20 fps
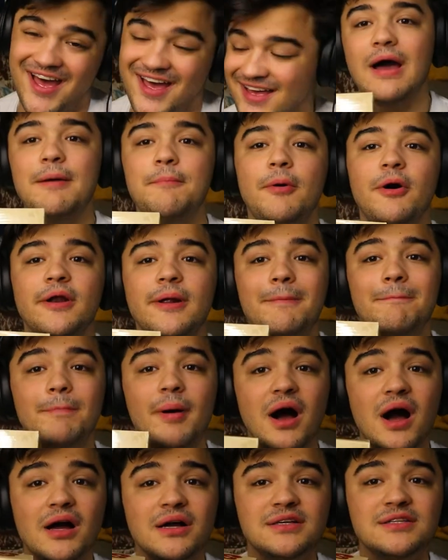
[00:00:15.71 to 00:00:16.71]
I bought a
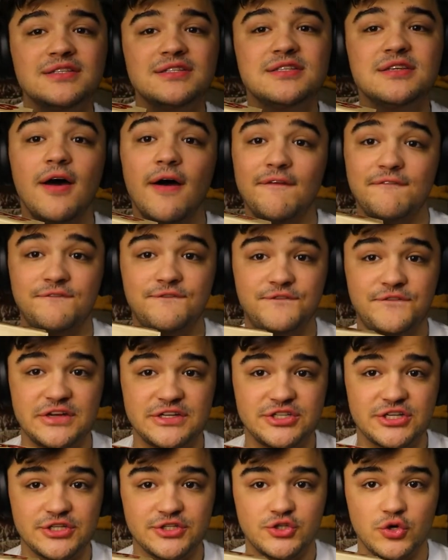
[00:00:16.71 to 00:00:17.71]
box of
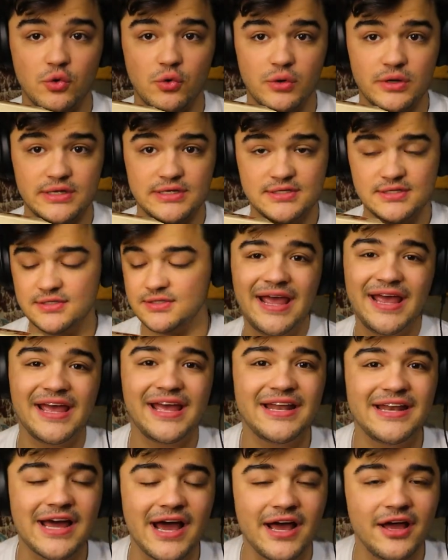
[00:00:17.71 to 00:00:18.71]
fidget toys,
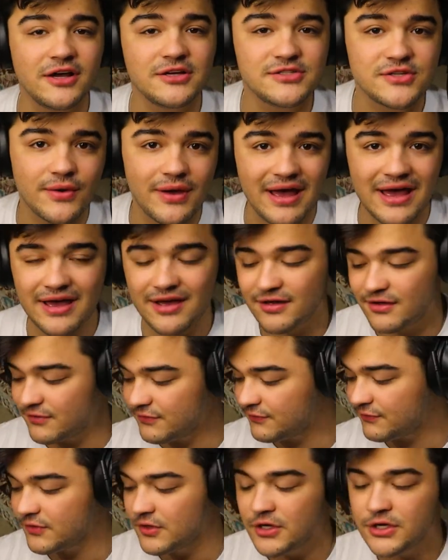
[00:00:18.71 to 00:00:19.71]
and I also
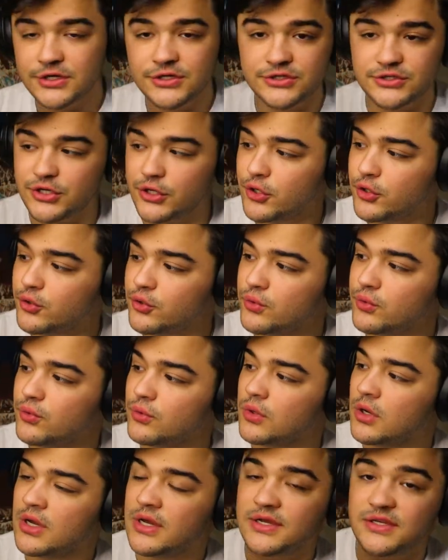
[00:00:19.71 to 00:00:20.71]
have
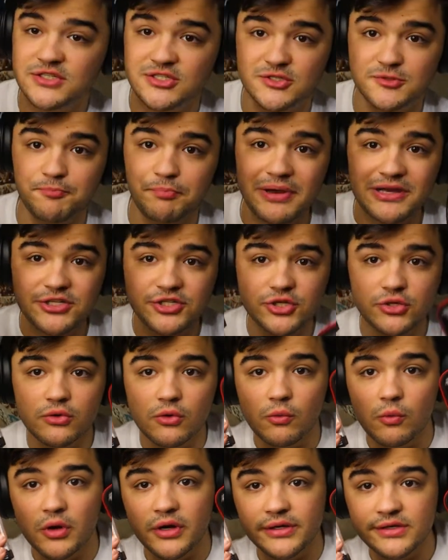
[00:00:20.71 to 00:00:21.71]
two
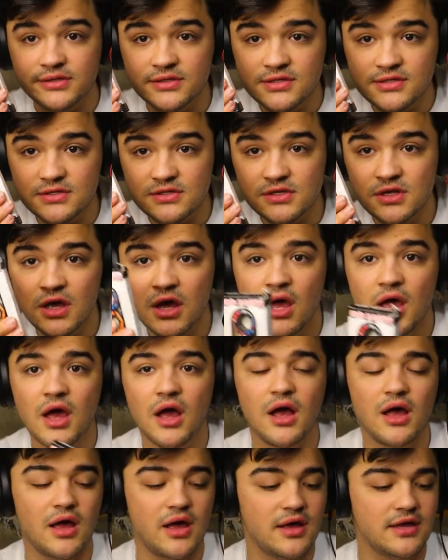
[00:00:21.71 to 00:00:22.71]
special ones
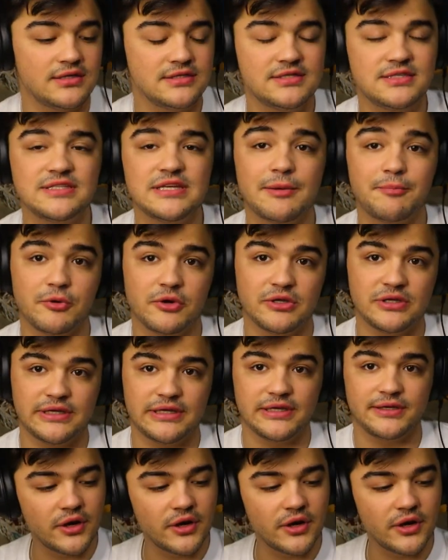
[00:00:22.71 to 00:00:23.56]
separately.